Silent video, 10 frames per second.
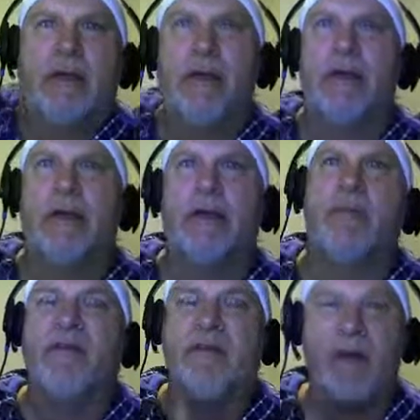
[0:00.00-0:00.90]

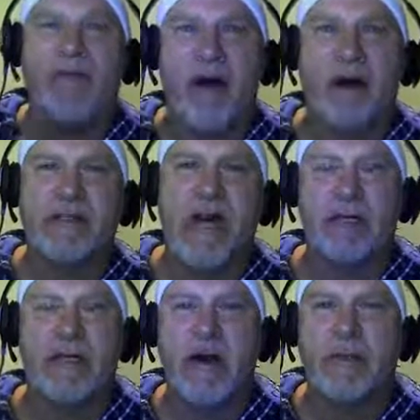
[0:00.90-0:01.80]

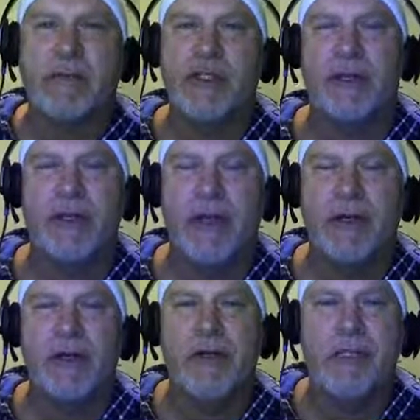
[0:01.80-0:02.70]
beforethefire.com to
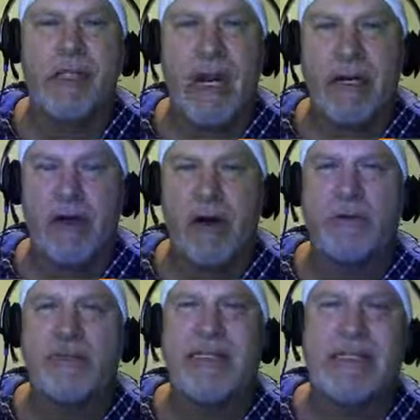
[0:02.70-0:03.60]
a new site
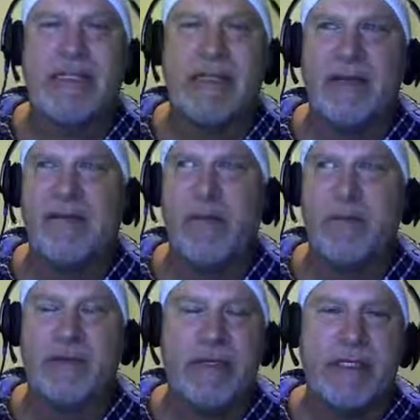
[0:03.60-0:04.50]
called This Is It
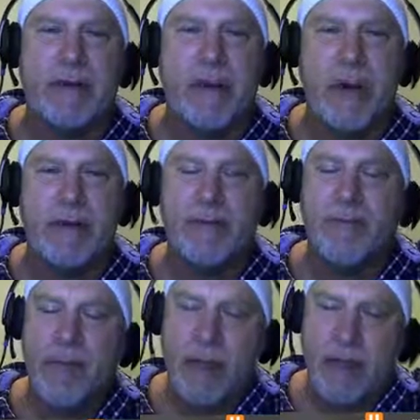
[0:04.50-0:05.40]
4321,
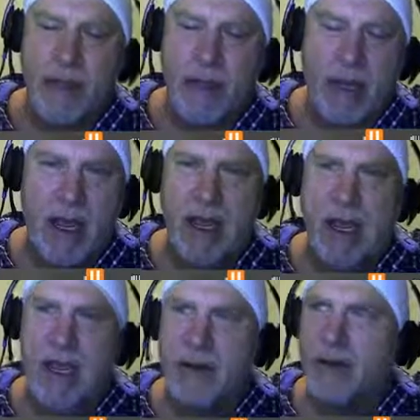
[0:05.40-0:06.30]

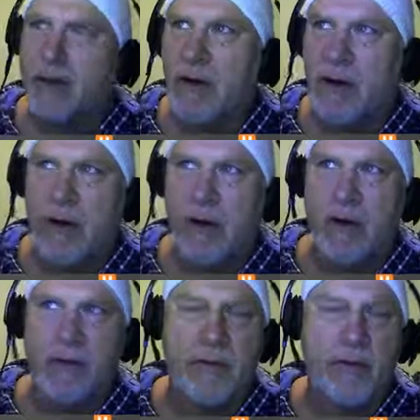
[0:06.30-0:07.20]
and
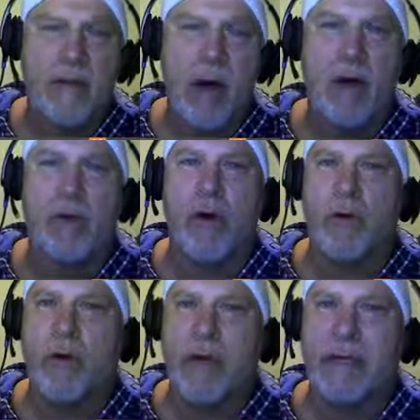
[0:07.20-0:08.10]
all the
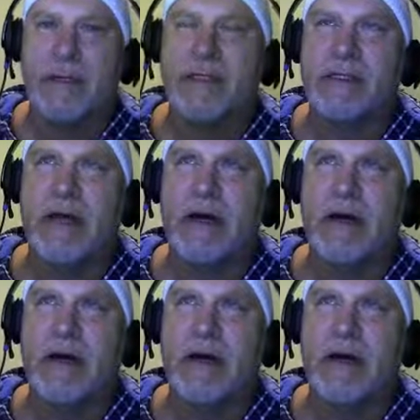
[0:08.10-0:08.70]
malware warnings